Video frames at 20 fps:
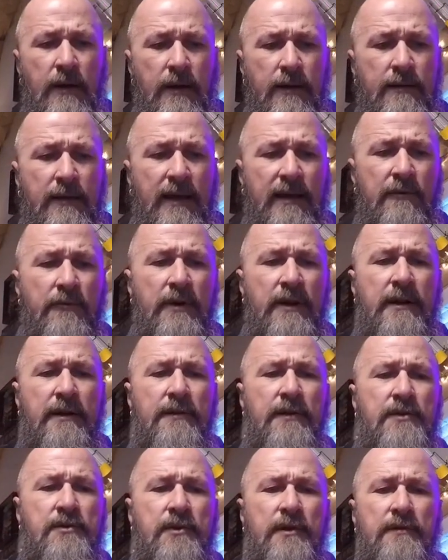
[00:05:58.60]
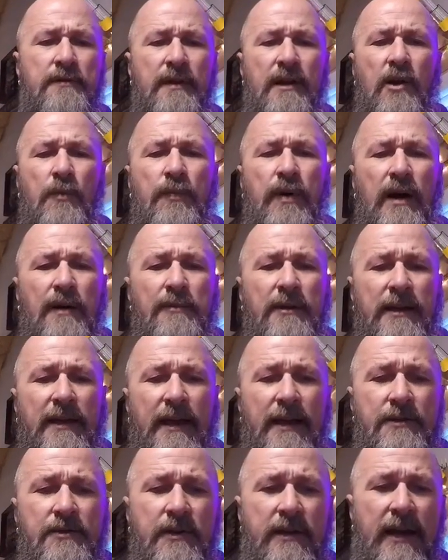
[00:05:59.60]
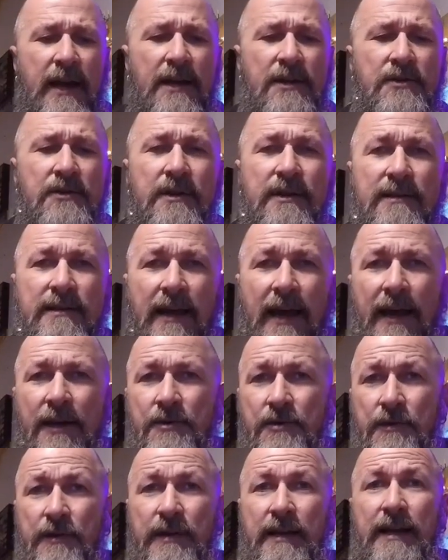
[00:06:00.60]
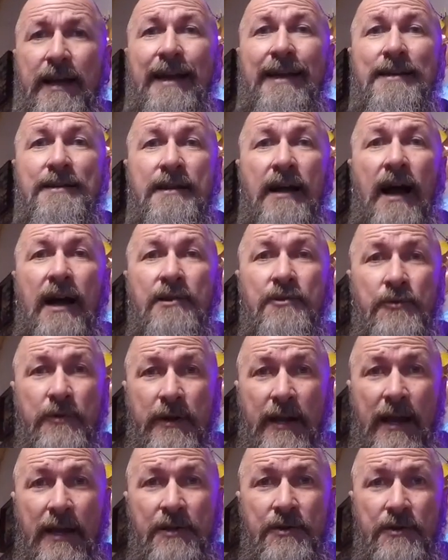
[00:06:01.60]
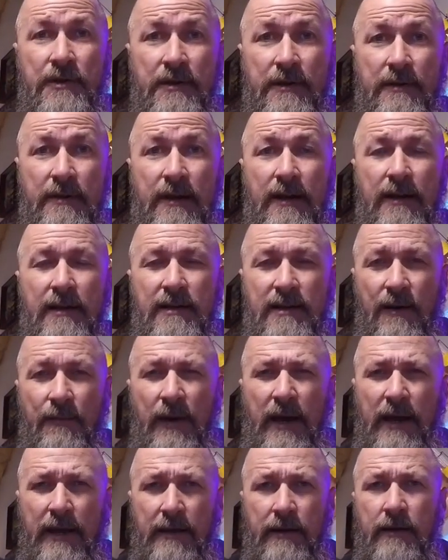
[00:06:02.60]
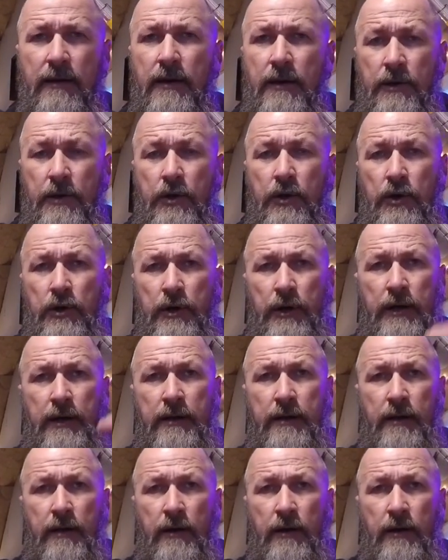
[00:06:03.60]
They don't want to hear the truth that our public education is actually indoctrination to make good